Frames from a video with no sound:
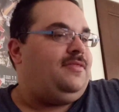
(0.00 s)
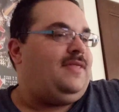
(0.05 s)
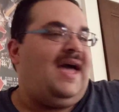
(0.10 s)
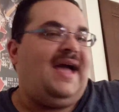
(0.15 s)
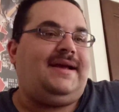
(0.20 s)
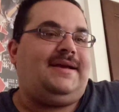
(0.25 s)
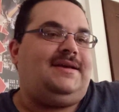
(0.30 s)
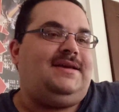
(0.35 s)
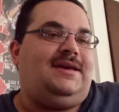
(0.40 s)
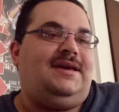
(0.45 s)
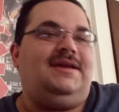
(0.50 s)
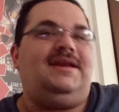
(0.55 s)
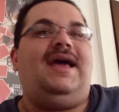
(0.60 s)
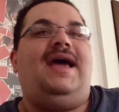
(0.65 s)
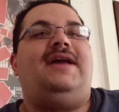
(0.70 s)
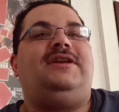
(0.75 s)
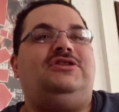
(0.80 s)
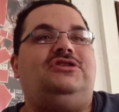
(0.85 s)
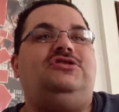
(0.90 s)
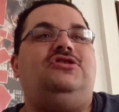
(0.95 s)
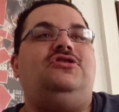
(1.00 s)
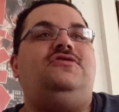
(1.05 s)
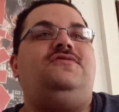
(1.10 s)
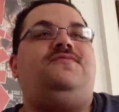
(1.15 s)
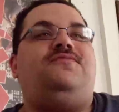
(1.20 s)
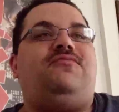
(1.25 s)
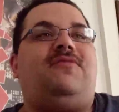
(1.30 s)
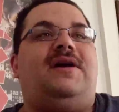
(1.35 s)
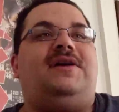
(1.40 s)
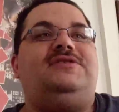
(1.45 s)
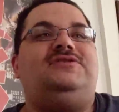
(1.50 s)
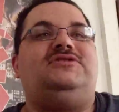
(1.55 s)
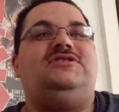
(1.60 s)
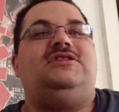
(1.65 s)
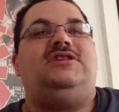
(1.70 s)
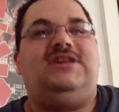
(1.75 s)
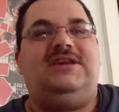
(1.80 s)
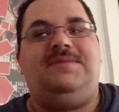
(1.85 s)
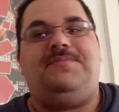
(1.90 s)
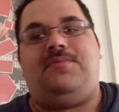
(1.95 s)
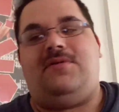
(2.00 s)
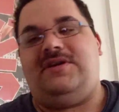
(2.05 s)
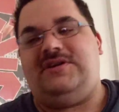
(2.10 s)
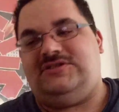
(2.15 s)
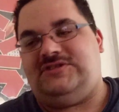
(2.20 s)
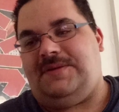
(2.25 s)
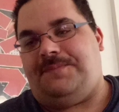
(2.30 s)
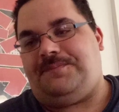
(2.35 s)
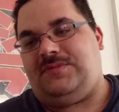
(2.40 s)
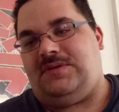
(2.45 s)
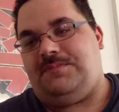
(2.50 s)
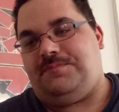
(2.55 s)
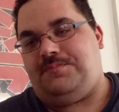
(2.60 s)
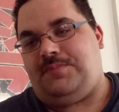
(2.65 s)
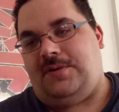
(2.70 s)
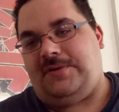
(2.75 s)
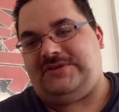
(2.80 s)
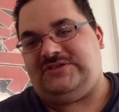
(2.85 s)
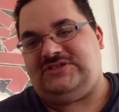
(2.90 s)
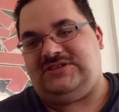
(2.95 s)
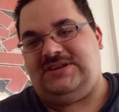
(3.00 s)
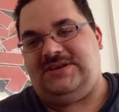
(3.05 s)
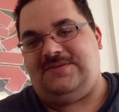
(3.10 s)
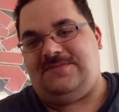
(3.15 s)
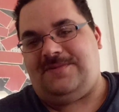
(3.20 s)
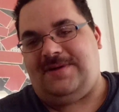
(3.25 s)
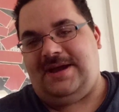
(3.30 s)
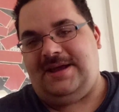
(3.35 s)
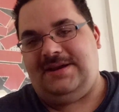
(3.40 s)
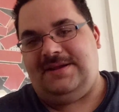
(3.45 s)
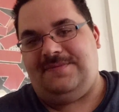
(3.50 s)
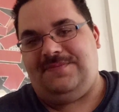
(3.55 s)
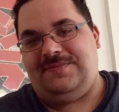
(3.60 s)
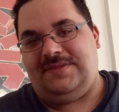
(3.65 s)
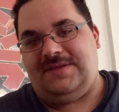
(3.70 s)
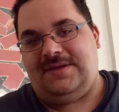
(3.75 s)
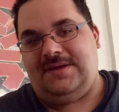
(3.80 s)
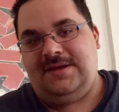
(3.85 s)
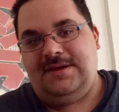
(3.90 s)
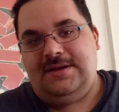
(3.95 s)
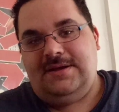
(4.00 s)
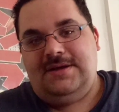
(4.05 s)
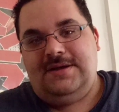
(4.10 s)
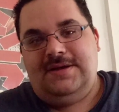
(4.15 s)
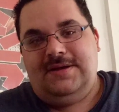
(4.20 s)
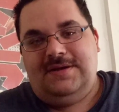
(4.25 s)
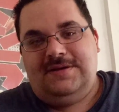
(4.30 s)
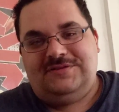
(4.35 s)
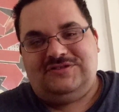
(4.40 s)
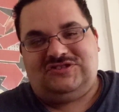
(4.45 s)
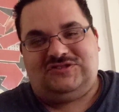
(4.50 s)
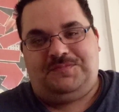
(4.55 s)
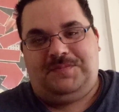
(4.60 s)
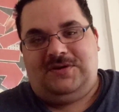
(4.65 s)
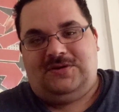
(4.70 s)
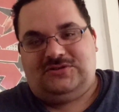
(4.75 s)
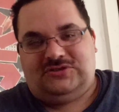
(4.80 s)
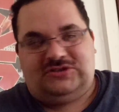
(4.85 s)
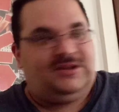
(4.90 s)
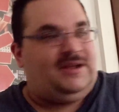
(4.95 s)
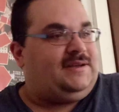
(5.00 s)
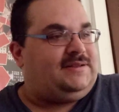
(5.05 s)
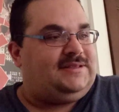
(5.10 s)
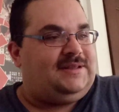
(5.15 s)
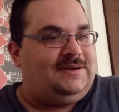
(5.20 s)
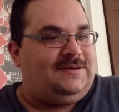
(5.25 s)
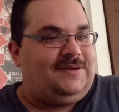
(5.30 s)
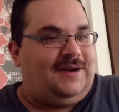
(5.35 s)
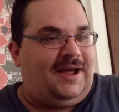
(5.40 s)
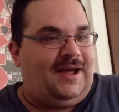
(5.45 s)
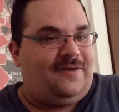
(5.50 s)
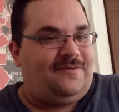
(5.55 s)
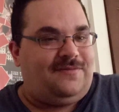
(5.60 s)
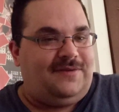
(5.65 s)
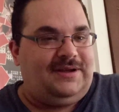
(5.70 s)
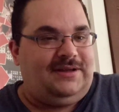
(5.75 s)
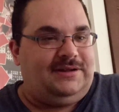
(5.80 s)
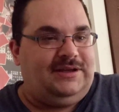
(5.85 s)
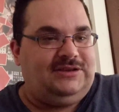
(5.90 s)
that kid had good friends, and he brings up the books he read and the spirits like they're not real.